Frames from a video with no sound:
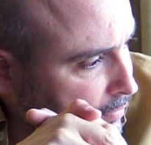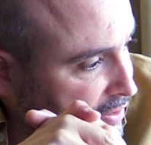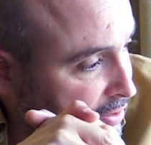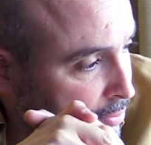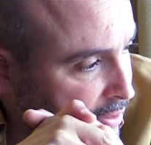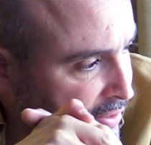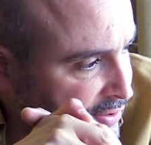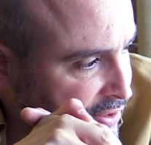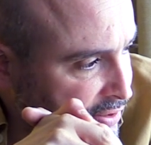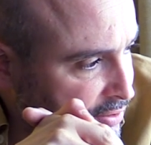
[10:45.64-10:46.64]
So
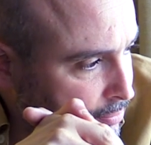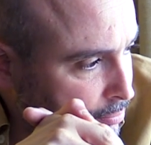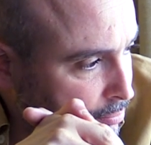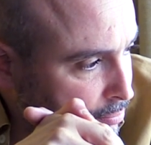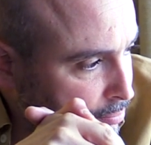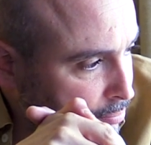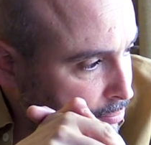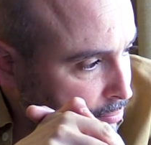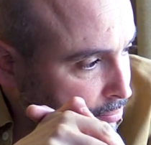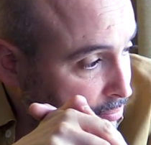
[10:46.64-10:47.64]
it's just
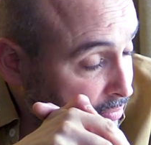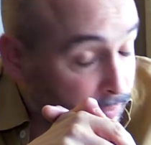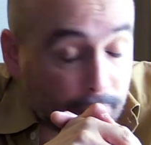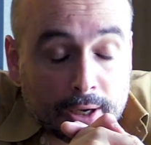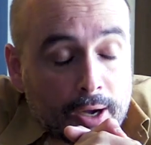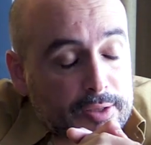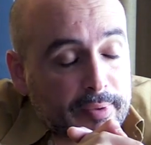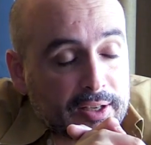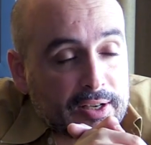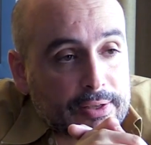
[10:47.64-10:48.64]
very hard
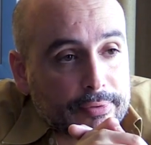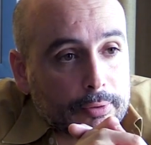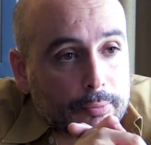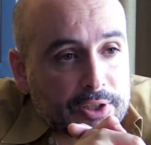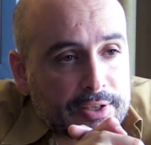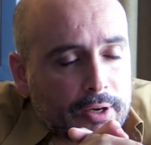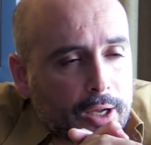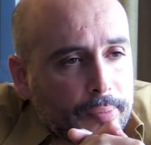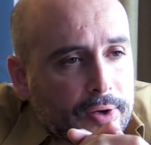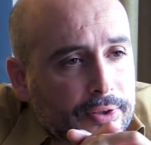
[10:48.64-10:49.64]
to make a niche film which has a
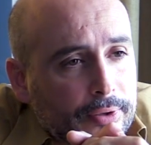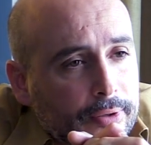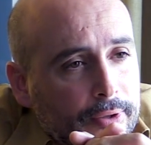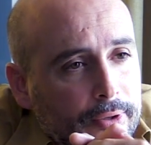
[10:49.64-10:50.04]
high budget.